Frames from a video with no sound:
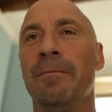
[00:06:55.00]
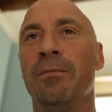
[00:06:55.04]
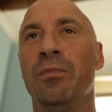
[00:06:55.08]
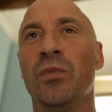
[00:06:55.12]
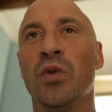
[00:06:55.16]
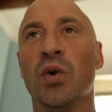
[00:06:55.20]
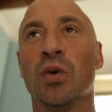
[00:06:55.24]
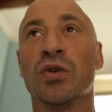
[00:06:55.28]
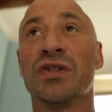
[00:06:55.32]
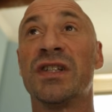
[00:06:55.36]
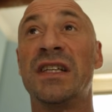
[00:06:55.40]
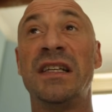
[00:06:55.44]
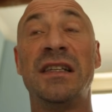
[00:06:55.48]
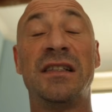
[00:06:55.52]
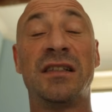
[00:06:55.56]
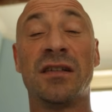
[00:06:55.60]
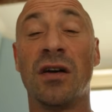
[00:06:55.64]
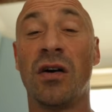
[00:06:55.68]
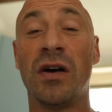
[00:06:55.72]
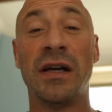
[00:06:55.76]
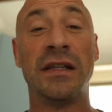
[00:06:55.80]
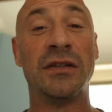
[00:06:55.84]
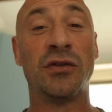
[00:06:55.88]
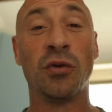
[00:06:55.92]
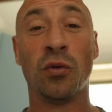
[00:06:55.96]
You'll see
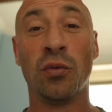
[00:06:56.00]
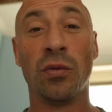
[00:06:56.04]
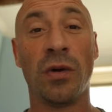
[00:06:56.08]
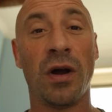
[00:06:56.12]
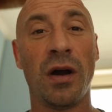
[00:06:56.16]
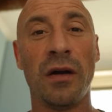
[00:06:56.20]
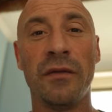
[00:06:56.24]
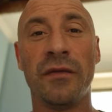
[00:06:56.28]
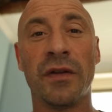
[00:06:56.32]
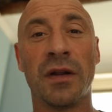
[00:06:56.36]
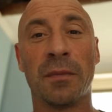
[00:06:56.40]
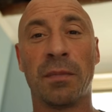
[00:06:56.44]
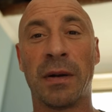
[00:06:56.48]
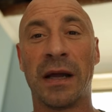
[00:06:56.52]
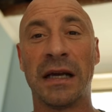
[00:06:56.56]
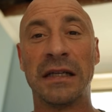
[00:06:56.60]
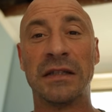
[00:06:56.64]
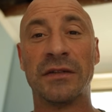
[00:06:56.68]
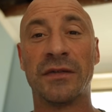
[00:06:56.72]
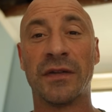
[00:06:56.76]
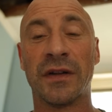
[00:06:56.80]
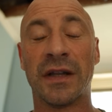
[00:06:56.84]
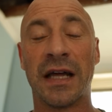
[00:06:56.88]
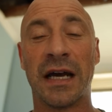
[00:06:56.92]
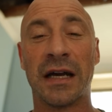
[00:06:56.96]
signs all over the
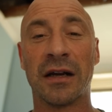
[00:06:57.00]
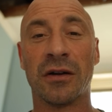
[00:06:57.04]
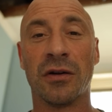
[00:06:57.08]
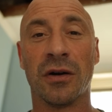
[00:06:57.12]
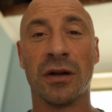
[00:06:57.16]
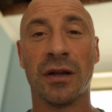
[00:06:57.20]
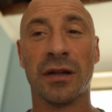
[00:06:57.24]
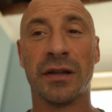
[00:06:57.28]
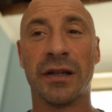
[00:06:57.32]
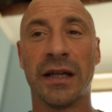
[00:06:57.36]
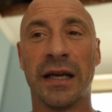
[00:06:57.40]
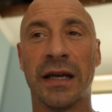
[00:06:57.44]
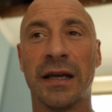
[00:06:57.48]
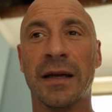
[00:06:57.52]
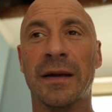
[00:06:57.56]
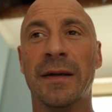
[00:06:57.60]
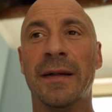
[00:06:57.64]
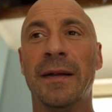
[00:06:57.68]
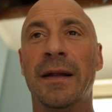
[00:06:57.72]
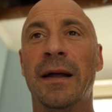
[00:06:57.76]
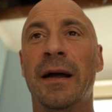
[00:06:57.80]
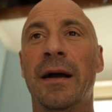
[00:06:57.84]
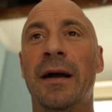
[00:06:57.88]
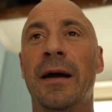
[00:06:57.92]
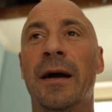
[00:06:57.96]
place for that kind of thing.
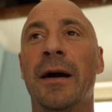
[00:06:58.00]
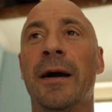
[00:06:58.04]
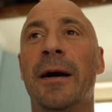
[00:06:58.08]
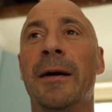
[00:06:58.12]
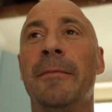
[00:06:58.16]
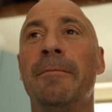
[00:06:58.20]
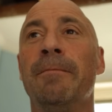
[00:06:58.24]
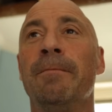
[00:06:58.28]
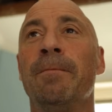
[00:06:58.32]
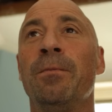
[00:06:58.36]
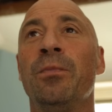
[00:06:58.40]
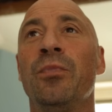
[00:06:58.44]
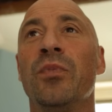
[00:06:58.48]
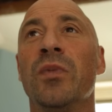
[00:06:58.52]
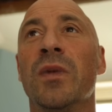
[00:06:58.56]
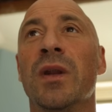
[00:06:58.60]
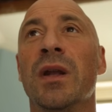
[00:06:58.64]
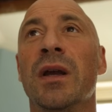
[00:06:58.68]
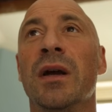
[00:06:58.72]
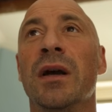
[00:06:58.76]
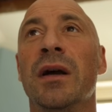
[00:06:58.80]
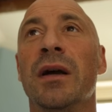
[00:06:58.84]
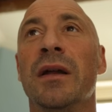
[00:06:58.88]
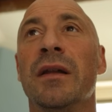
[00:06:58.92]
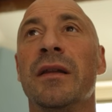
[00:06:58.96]

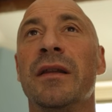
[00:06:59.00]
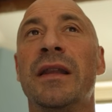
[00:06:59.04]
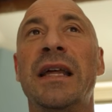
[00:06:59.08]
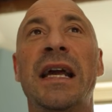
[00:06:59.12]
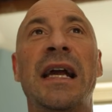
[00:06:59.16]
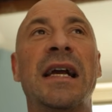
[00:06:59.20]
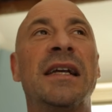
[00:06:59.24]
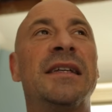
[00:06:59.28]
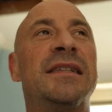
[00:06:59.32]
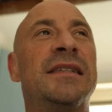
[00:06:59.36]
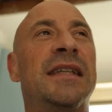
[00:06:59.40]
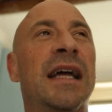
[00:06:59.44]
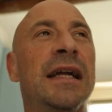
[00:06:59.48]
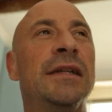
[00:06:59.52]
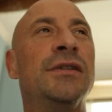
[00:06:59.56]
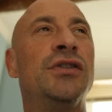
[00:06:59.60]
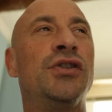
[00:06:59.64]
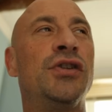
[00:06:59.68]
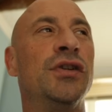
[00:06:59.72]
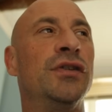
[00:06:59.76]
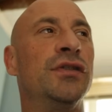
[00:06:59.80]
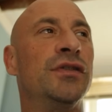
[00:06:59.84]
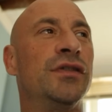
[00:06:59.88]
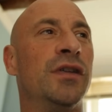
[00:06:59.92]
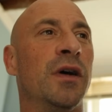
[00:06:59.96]
The
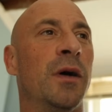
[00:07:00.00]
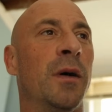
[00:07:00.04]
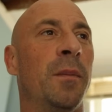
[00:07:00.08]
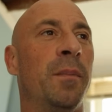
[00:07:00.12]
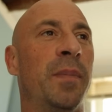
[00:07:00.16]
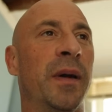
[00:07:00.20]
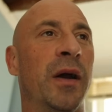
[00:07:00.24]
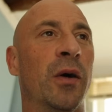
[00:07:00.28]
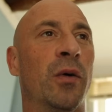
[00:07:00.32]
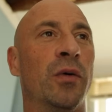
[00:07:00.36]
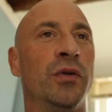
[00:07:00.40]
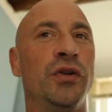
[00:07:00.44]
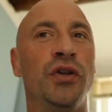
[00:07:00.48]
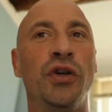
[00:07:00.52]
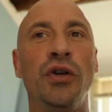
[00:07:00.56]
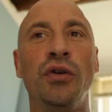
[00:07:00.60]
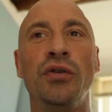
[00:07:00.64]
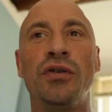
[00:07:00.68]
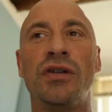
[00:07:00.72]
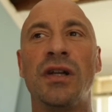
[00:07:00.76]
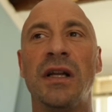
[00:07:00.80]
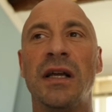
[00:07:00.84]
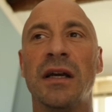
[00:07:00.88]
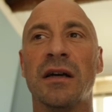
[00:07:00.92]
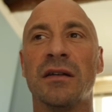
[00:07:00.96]
extensions that are built
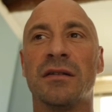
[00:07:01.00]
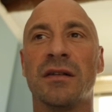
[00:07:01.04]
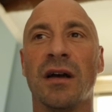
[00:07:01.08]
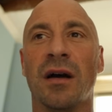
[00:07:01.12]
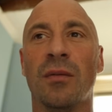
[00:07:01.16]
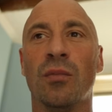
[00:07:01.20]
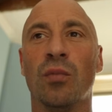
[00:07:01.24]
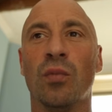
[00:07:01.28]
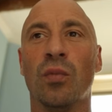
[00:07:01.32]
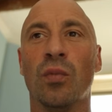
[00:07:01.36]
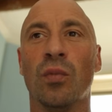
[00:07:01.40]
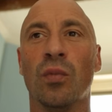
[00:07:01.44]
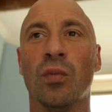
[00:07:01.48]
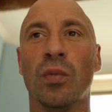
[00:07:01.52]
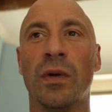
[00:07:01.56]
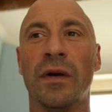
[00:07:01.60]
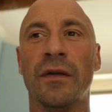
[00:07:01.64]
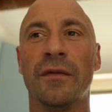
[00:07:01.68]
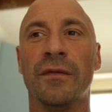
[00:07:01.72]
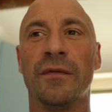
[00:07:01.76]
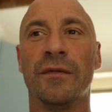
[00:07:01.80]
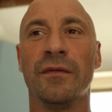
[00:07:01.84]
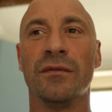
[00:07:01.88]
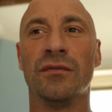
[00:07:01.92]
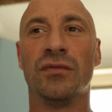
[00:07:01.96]
usually are done
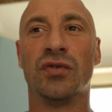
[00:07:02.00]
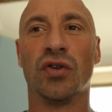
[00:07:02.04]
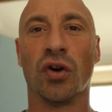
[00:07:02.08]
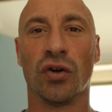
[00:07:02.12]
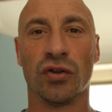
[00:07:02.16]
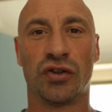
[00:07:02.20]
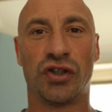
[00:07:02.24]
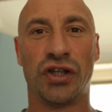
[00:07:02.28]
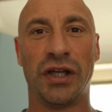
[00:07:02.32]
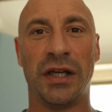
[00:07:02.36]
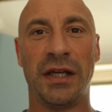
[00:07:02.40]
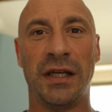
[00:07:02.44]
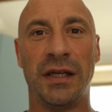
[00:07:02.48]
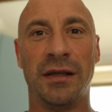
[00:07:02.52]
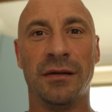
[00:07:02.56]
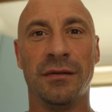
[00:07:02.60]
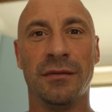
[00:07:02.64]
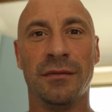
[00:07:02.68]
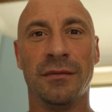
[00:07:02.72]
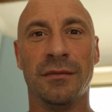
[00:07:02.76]
with dodgy